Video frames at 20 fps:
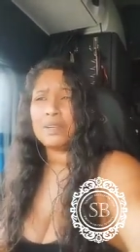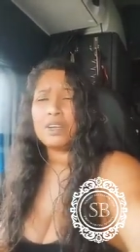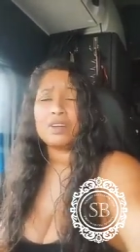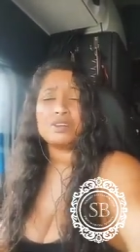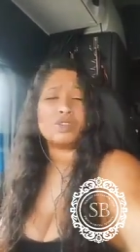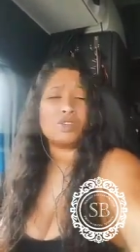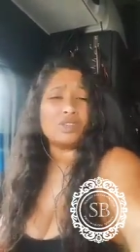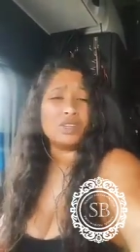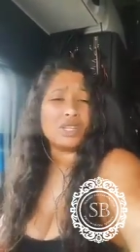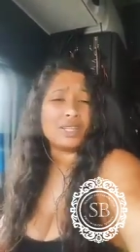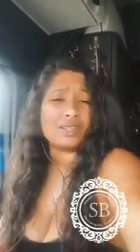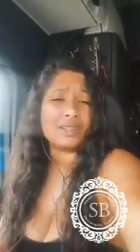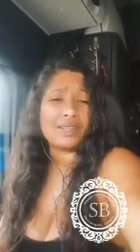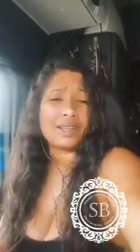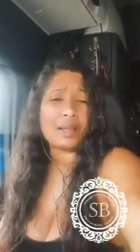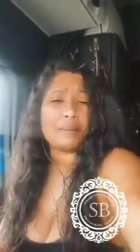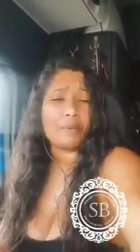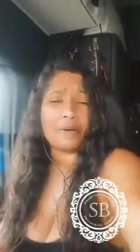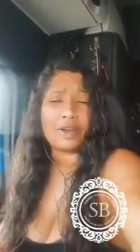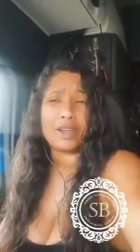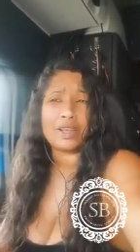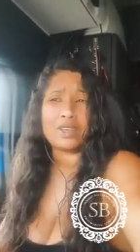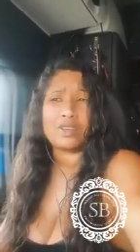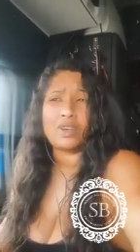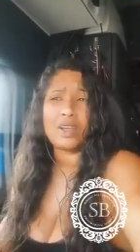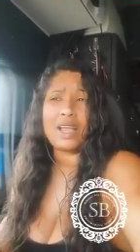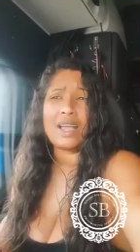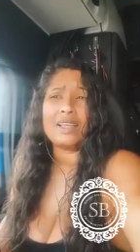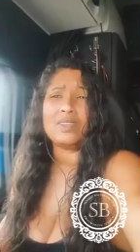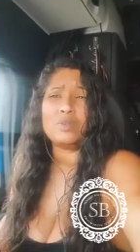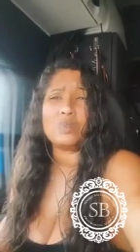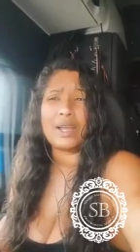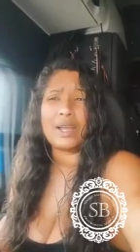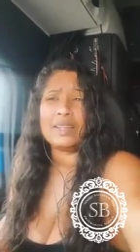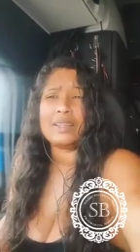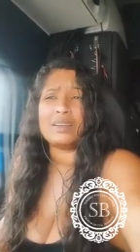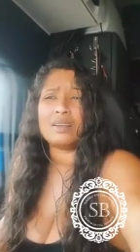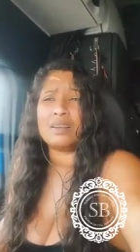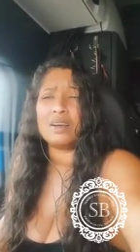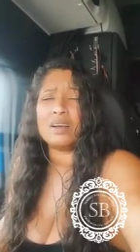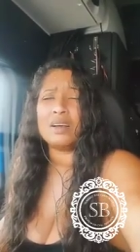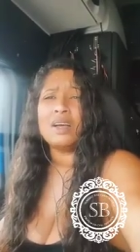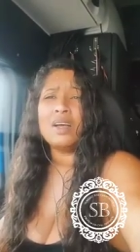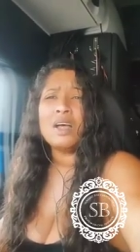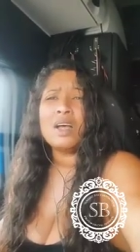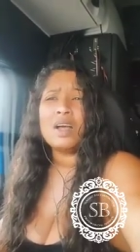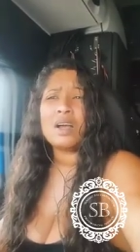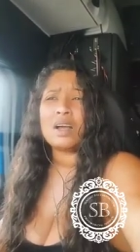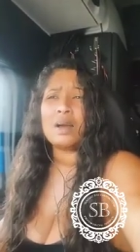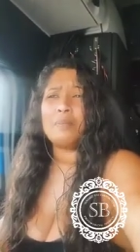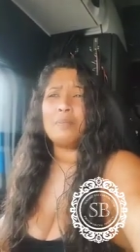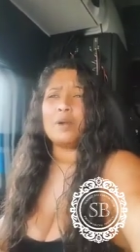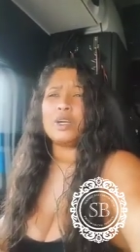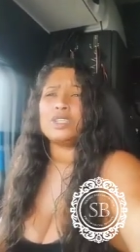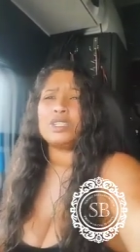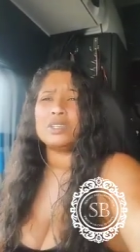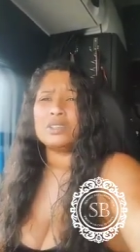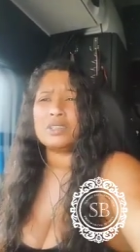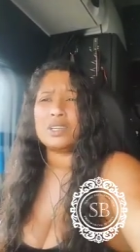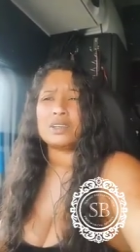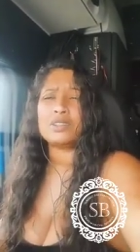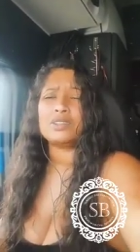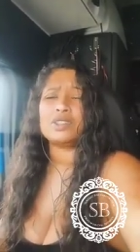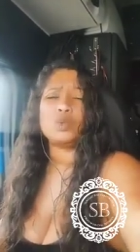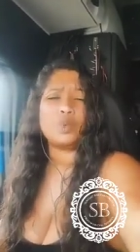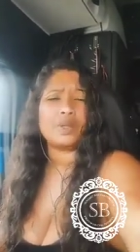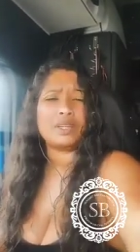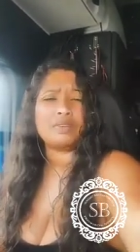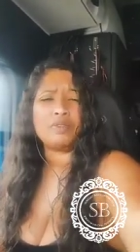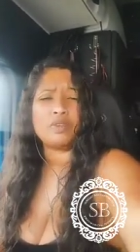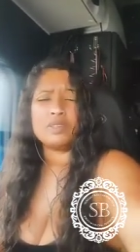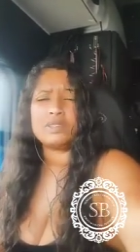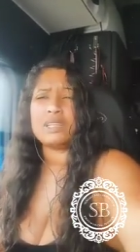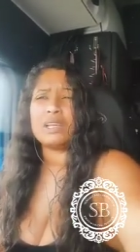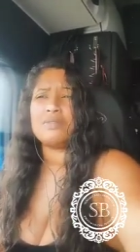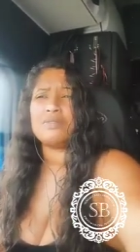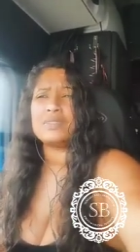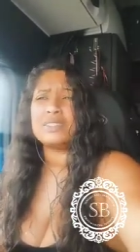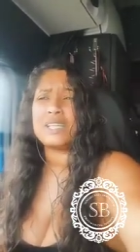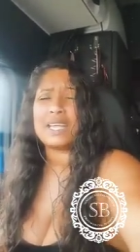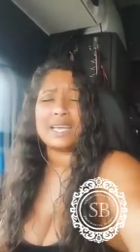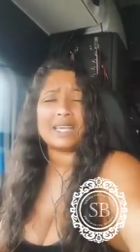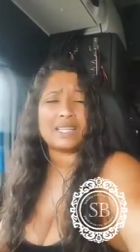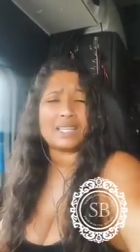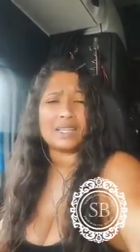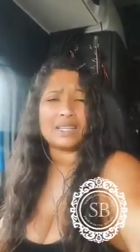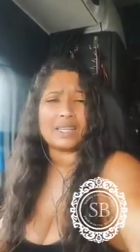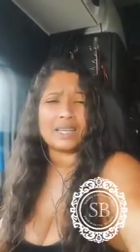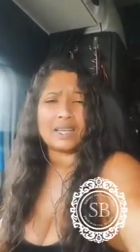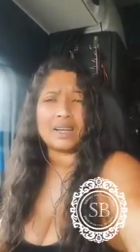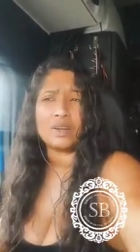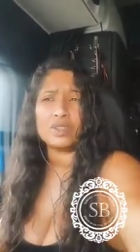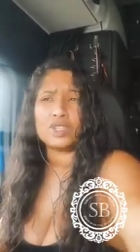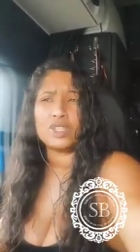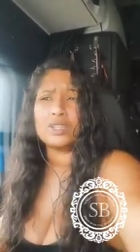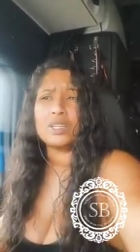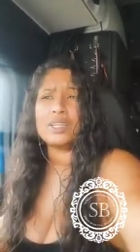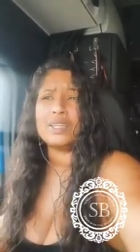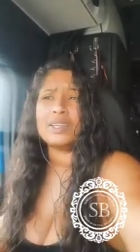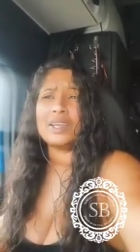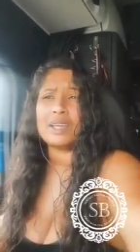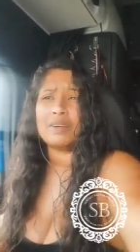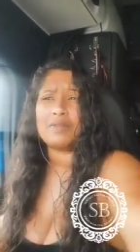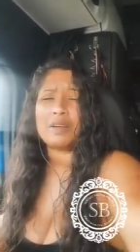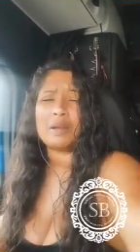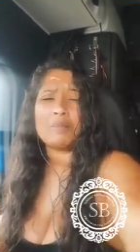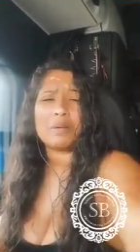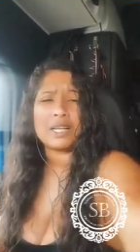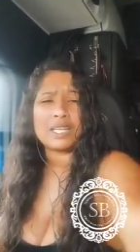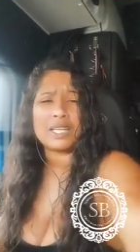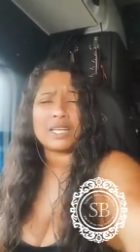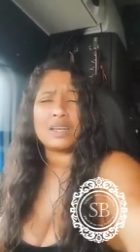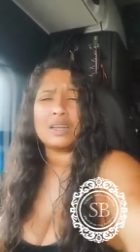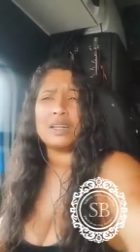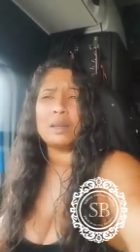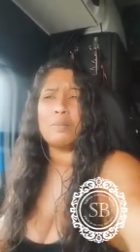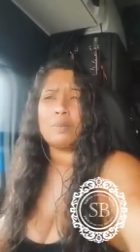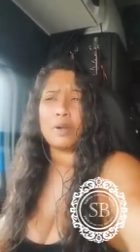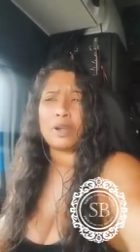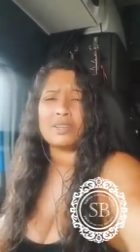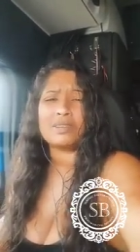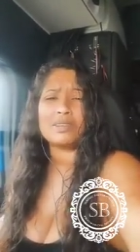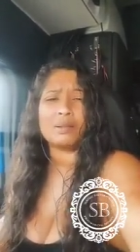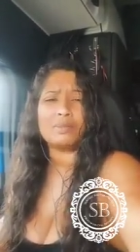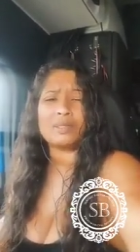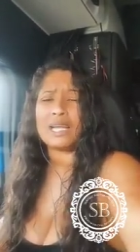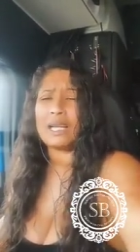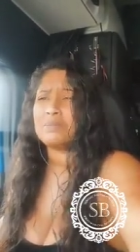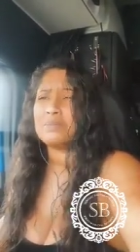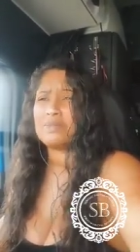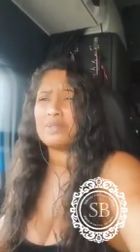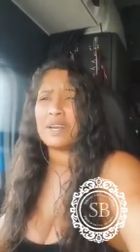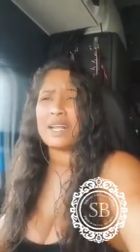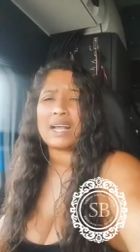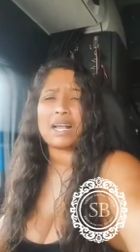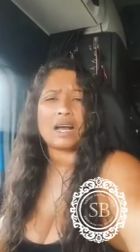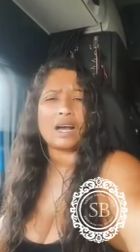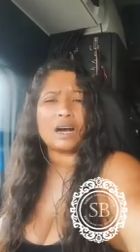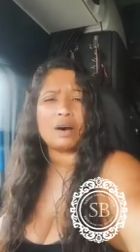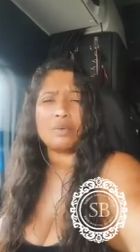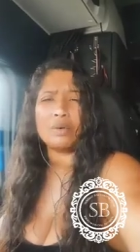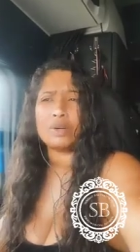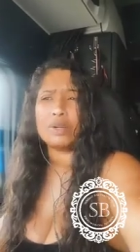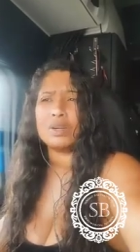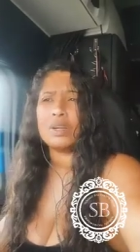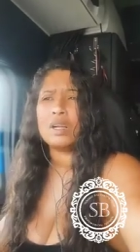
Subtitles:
You can't wear the compression socks 24/7 day in and day out. You need to give your body a little break sometimes for like an hour, 2 hours.